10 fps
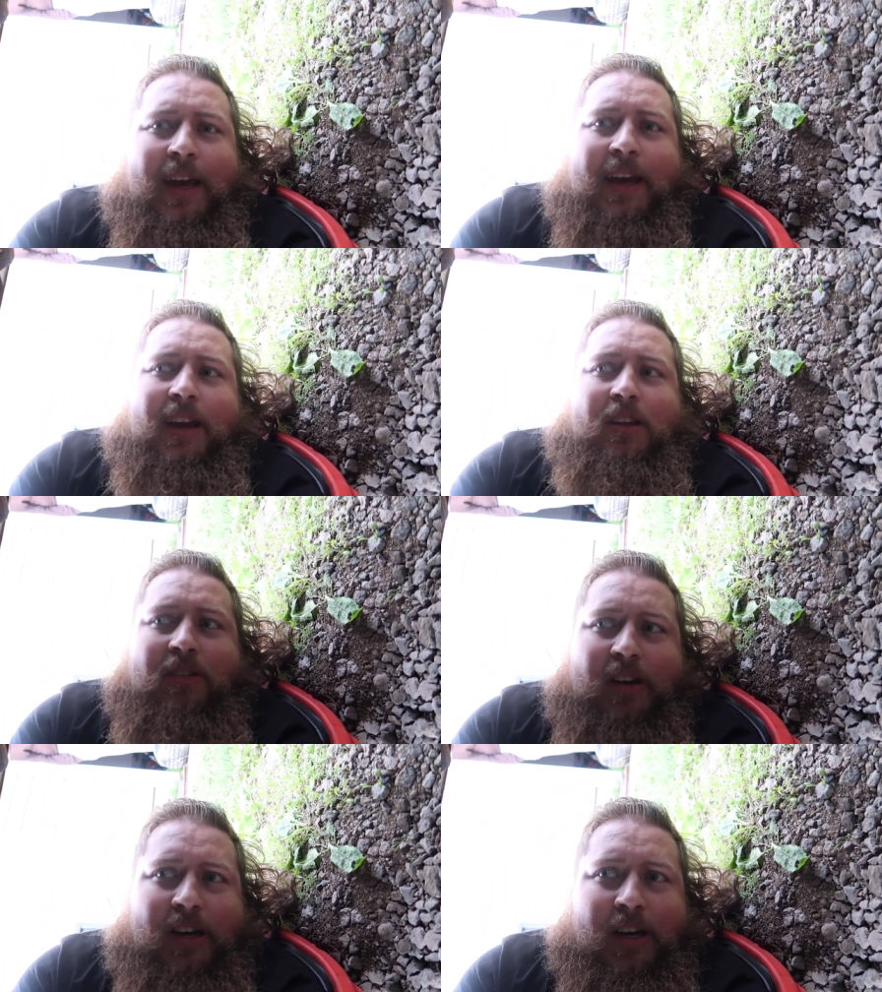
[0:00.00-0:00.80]

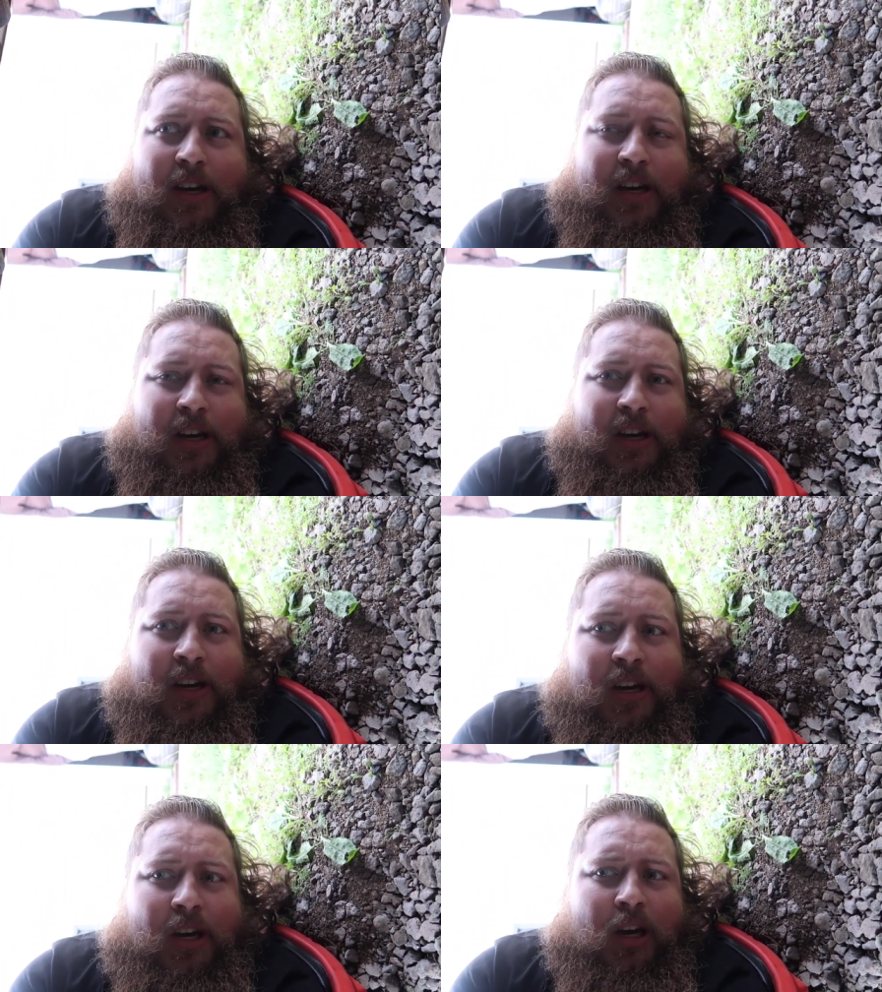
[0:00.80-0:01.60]
and
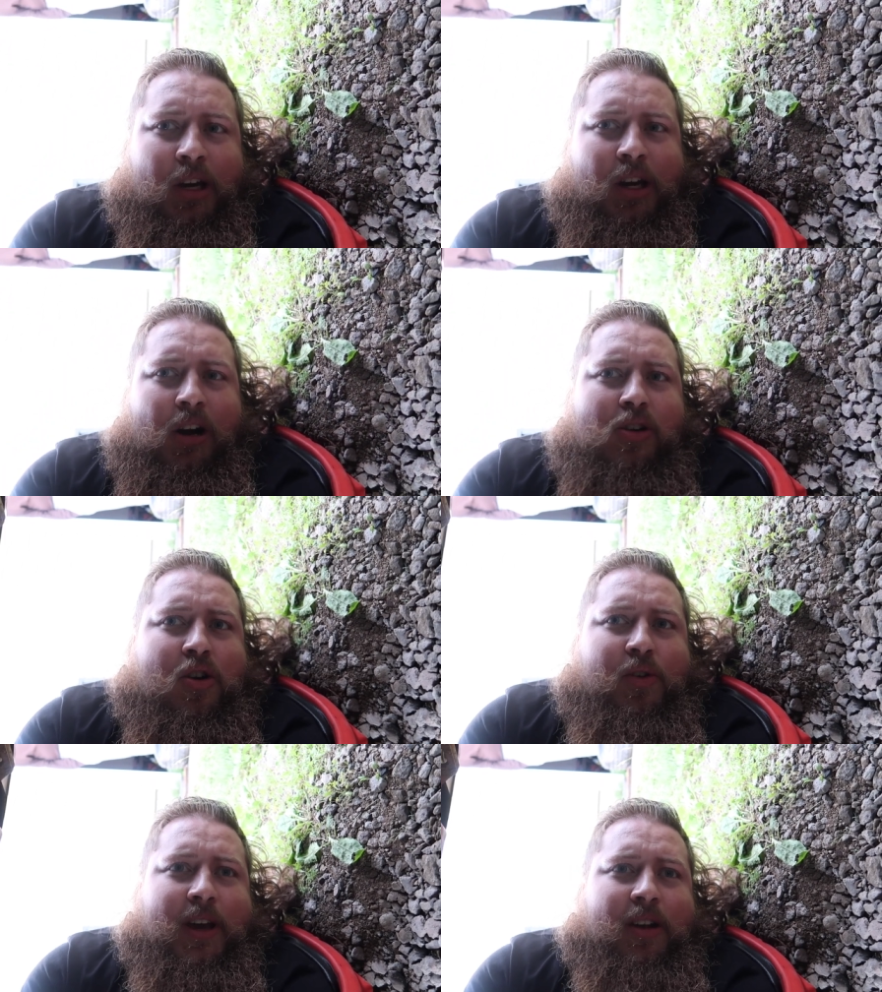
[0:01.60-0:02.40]
I'll
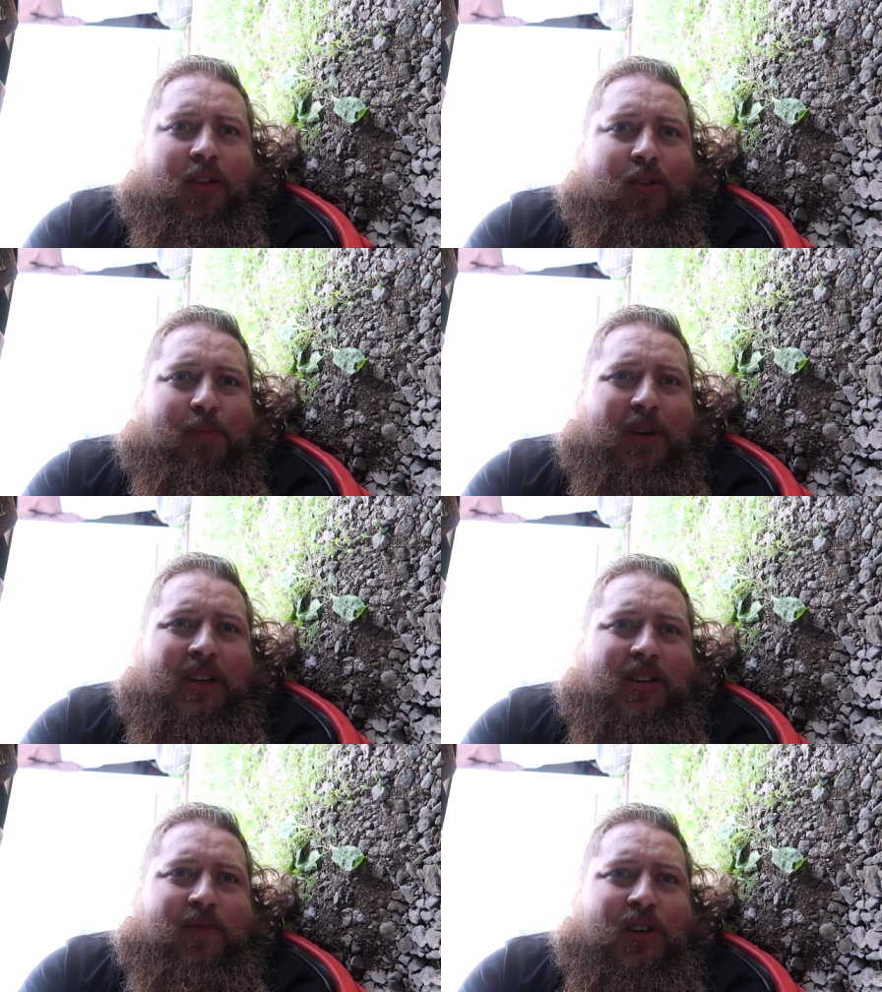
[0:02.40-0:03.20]
go get a little
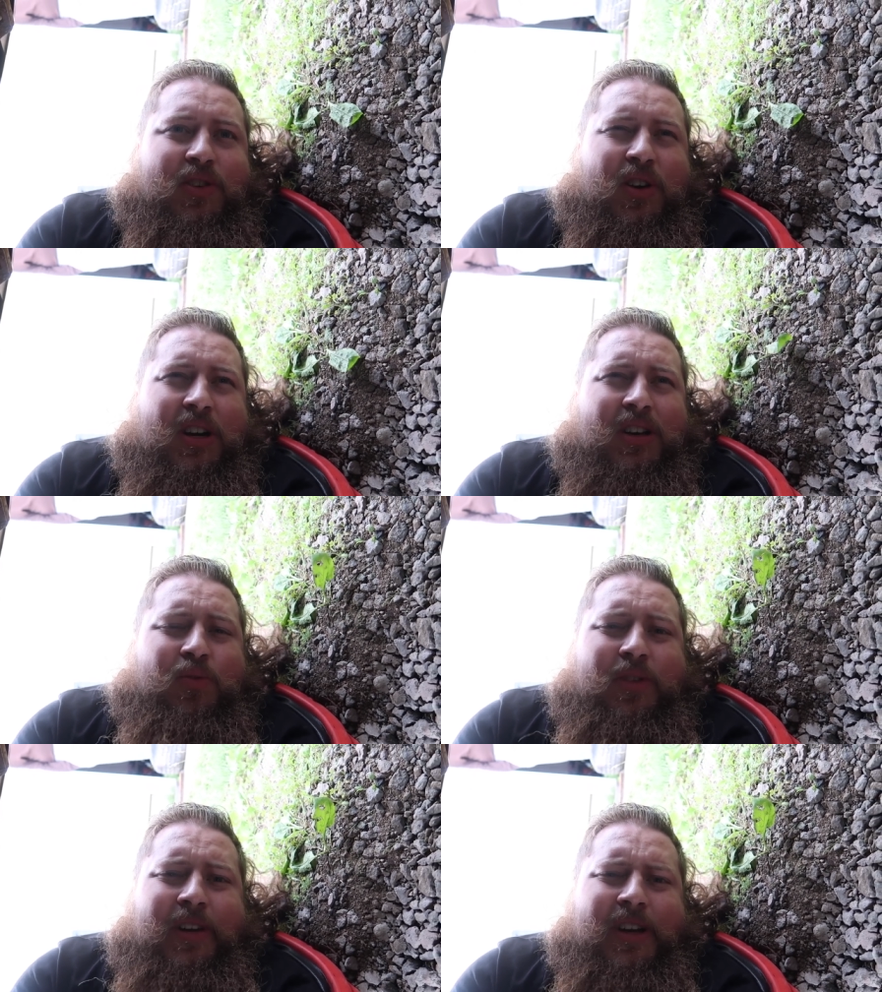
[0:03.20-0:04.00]
piece of exhaust
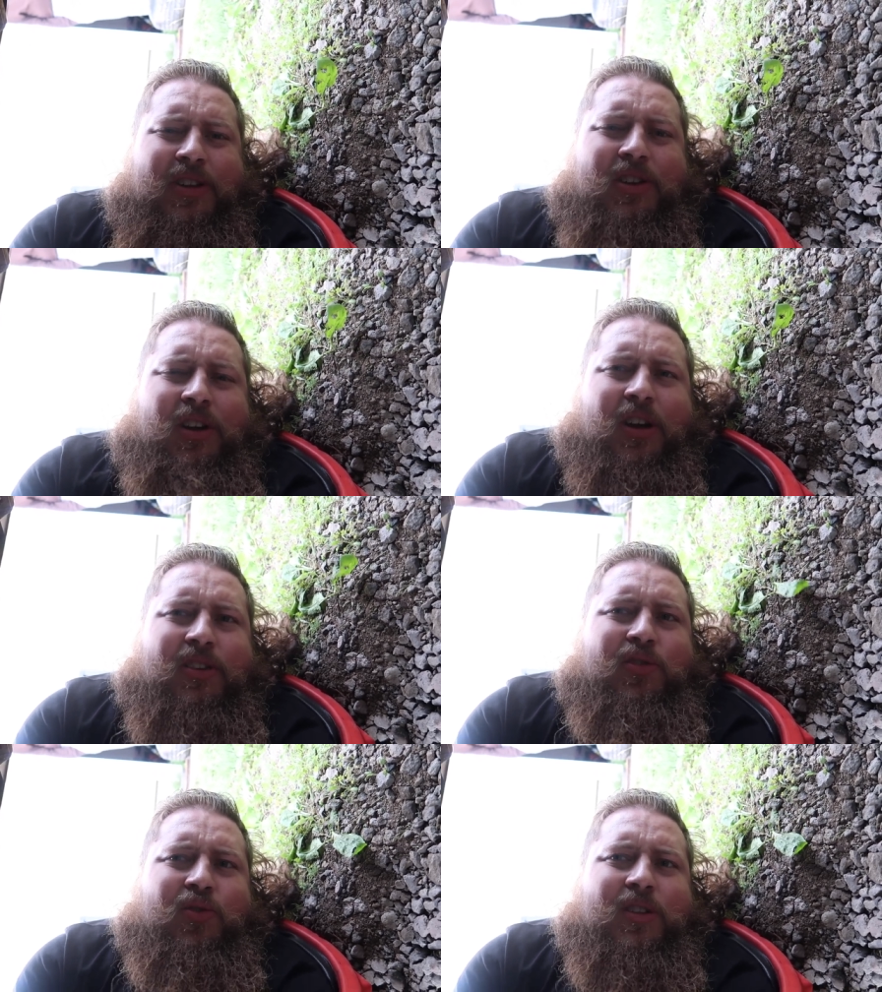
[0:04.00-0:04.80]
with
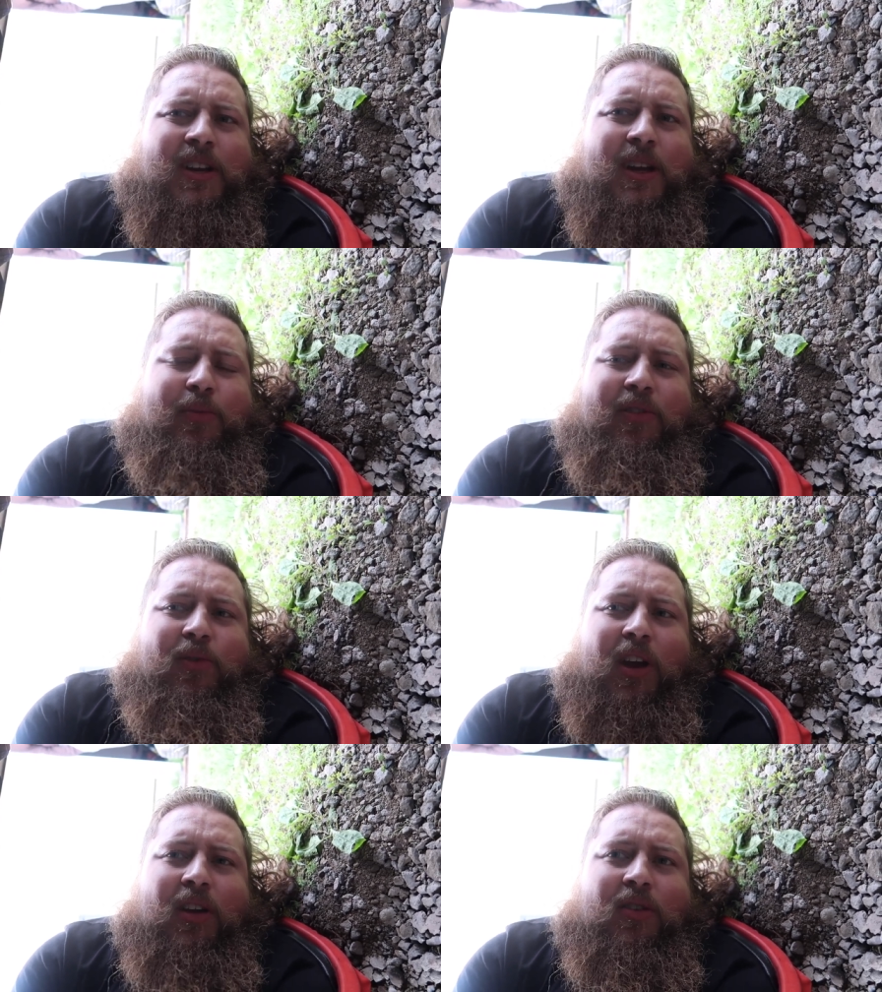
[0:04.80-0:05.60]
two clamps,
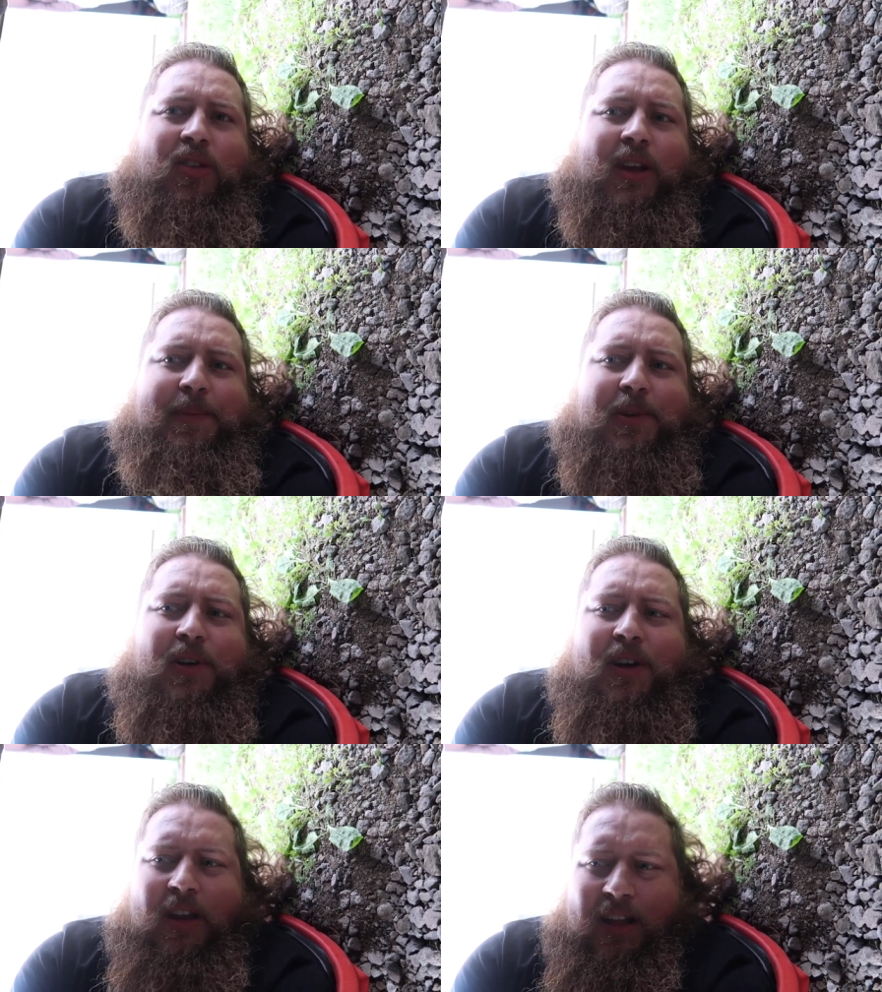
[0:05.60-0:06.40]
and I'll clamp it
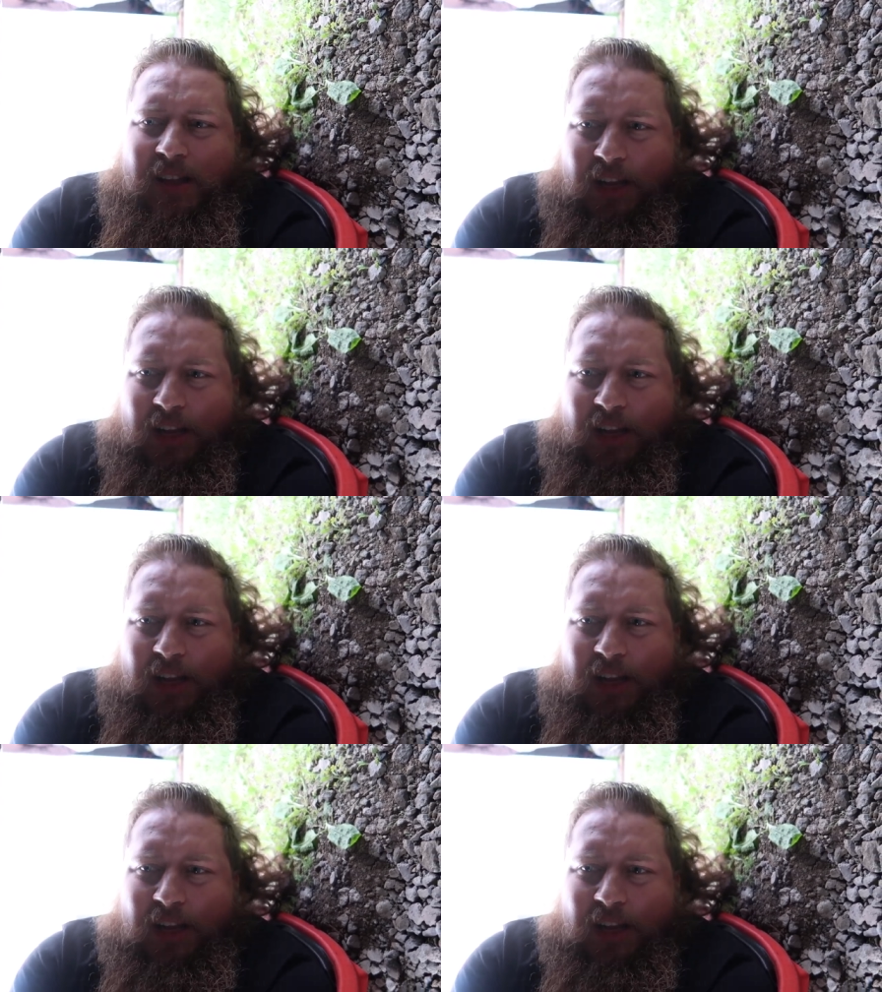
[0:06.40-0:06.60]
on,